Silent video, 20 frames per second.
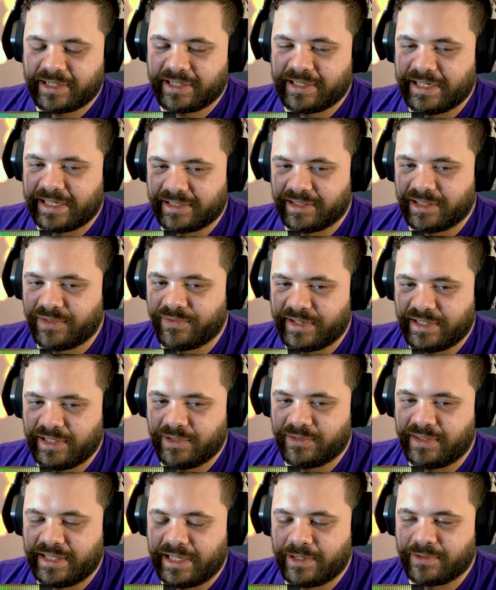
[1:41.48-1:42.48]
connecting the
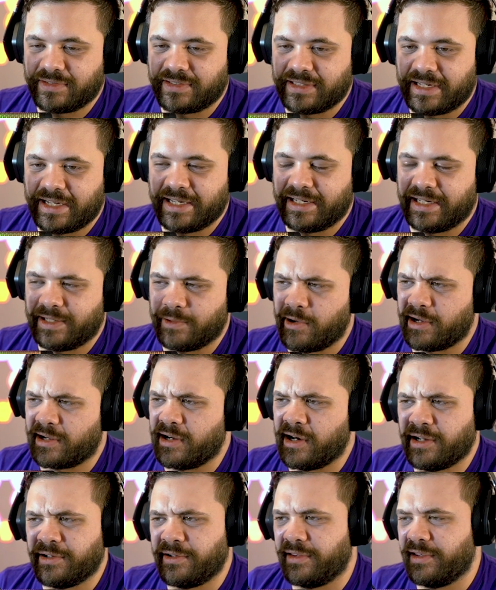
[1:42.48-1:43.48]
venue to the outside and I
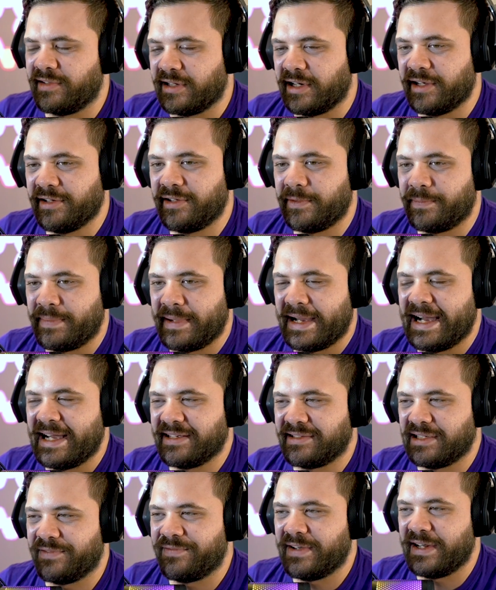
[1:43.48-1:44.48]
walk under this
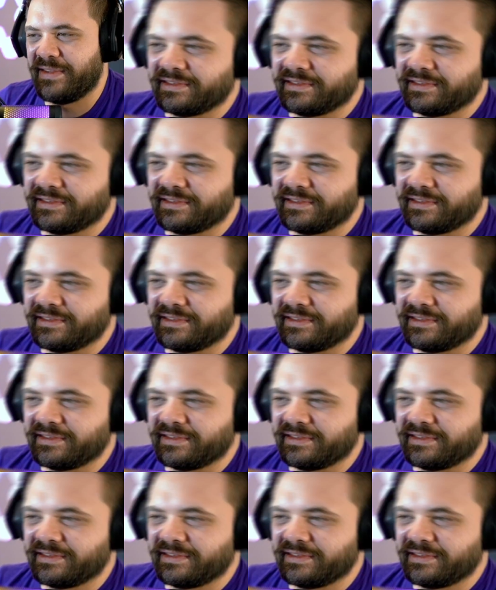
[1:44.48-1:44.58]
underpass and I find